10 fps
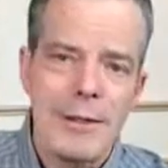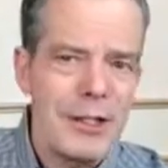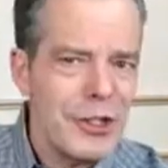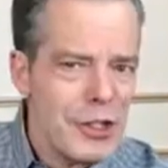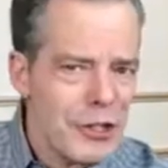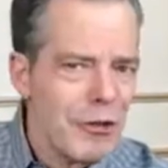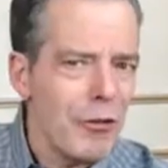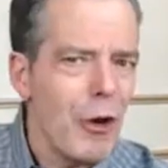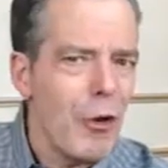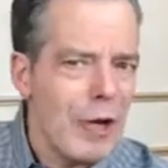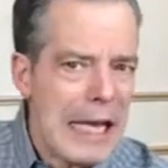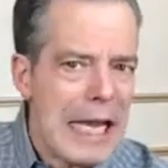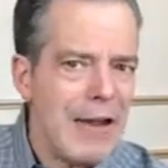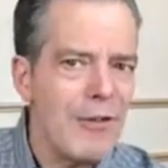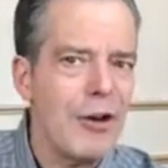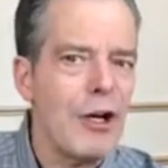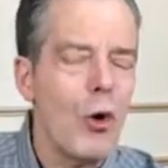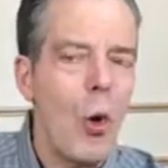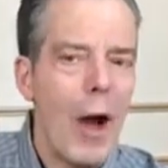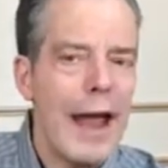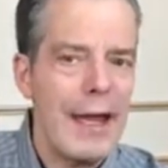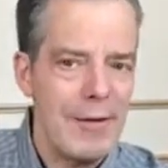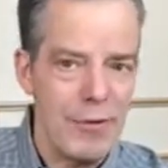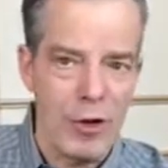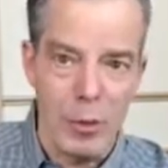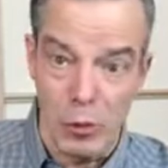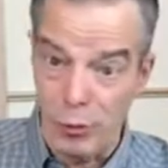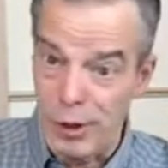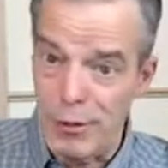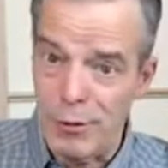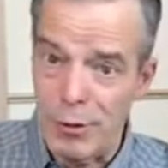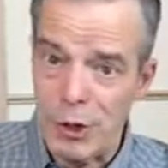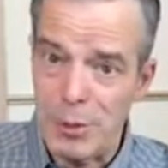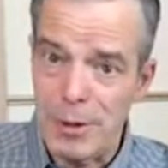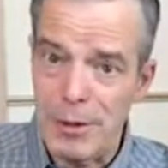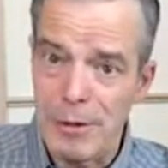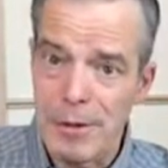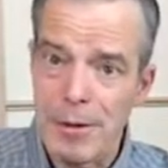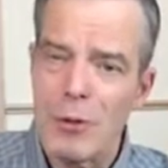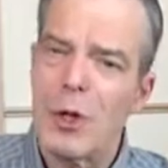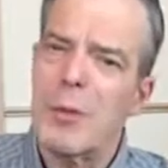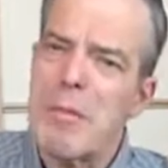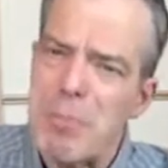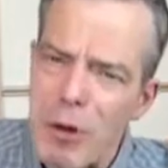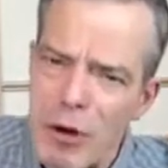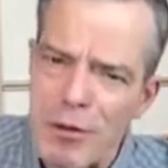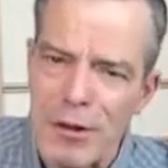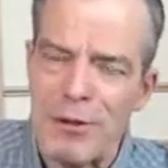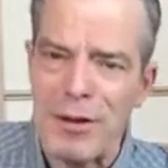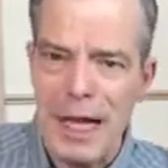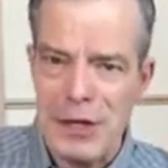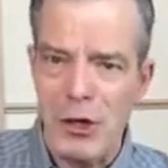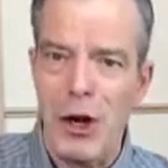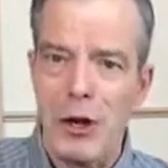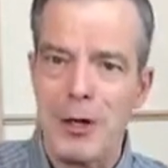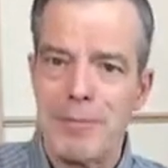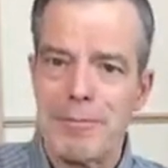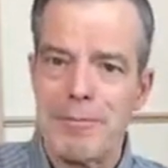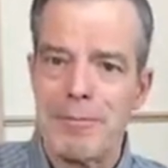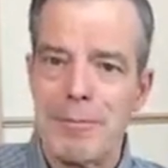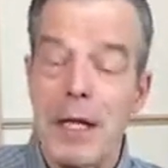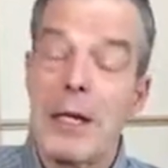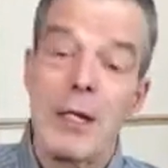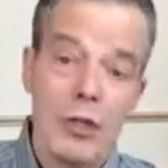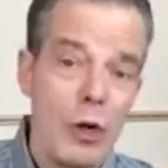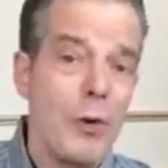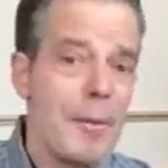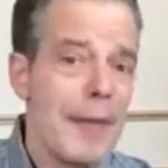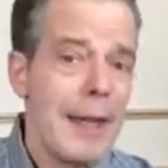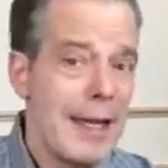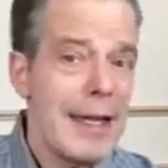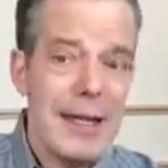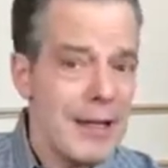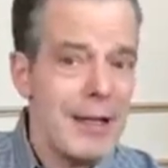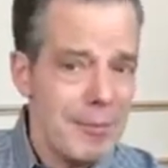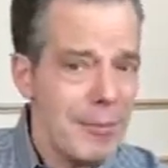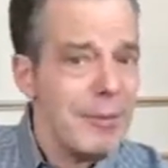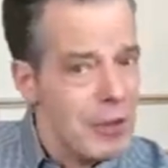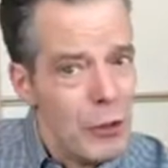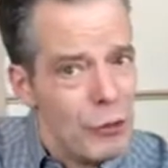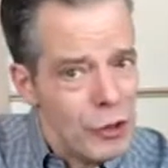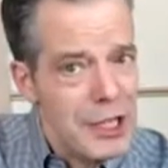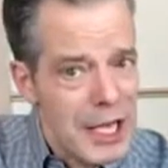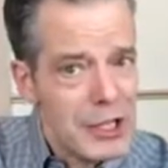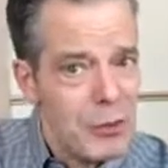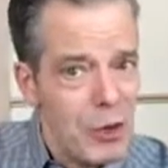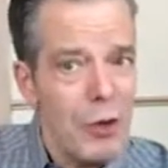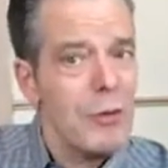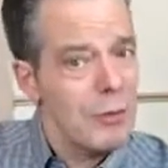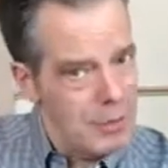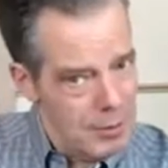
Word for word: that just low key, very quiet verbal reinforcement would have been perfect for that dog. So, enthusiasm, though,